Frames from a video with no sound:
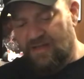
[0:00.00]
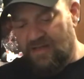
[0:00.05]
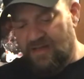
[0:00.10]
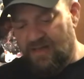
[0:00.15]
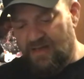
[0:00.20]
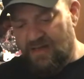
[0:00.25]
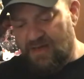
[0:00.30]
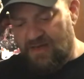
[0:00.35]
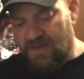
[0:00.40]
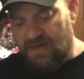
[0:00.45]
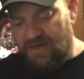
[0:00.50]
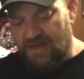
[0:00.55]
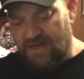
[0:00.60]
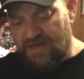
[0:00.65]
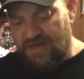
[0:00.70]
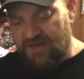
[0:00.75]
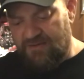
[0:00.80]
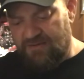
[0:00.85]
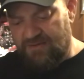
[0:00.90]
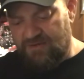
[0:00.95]
I'd
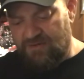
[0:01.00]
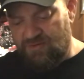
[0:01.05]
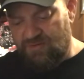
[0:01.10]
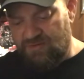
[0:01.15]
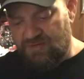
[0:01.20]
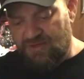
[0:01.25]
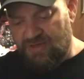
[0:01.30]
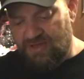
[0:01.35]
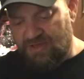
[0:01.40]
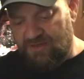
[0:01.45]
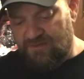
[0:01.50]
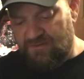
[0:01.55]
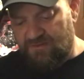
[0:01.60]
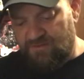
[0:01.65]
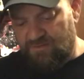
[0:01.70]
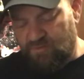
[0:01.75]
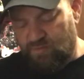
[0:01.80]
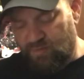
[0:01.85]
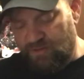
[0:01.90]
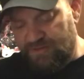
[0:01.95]
have to go check of
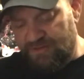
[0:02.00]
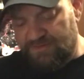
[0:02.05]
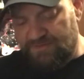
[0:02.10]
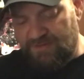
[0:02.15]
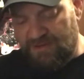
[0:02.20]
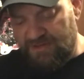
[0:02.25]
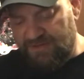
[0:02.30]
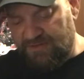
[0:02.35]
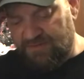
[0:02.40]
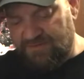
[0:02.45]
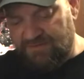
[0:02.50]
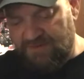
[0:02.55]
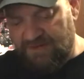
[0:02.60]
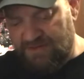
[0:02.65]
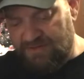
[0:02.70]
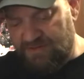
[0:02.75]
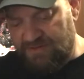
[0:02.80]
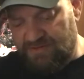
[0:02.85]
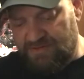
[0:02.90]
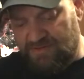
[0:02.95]
which special
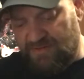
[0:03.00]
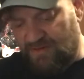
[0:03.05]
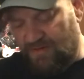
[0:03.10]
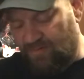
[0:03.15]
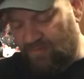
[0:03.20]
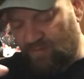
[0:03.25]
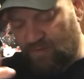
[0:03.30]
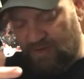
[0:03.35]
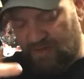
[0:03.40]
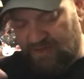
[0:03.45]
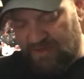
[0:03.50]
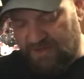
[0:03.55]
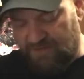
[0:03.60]
features are on what.